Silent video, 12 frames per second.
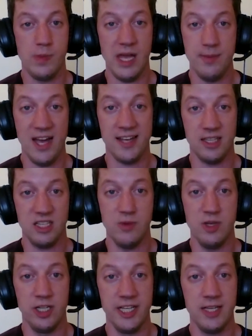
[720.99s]
pay back the
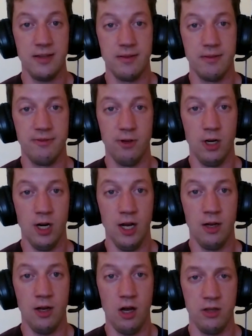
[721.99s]
community for
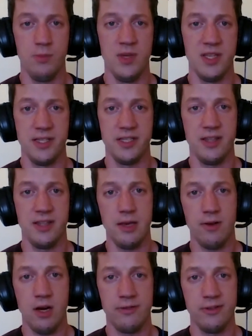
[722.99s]
uh, all the business that
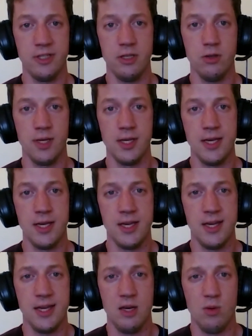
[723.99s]
they've offered you,
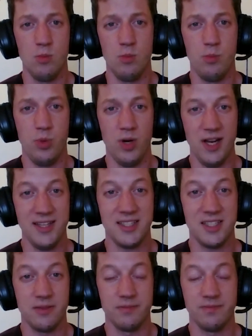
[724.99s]
but
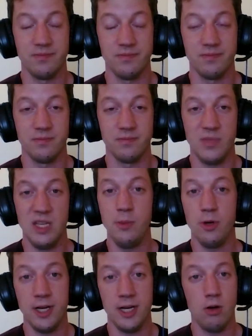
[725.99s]

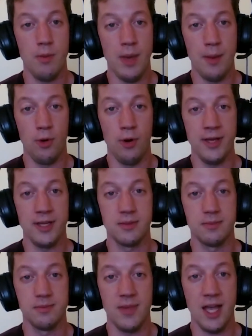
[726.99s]
people are going to remember it
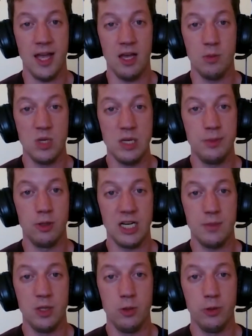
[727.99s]
and people are going
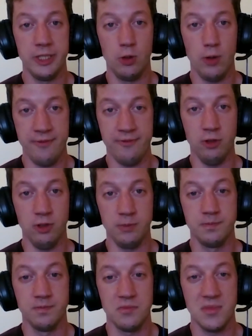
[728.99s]
to be really
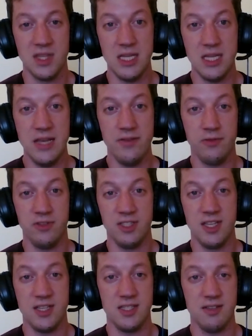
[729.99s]
grateful. Even if it
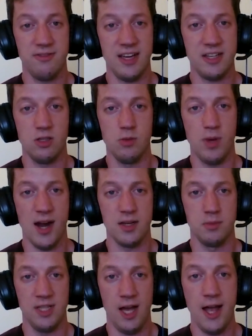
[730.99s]
doesn't affect your
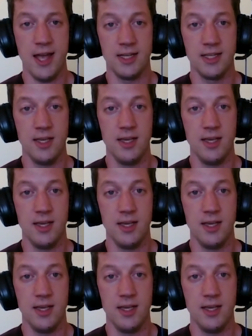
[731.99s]
bottom line,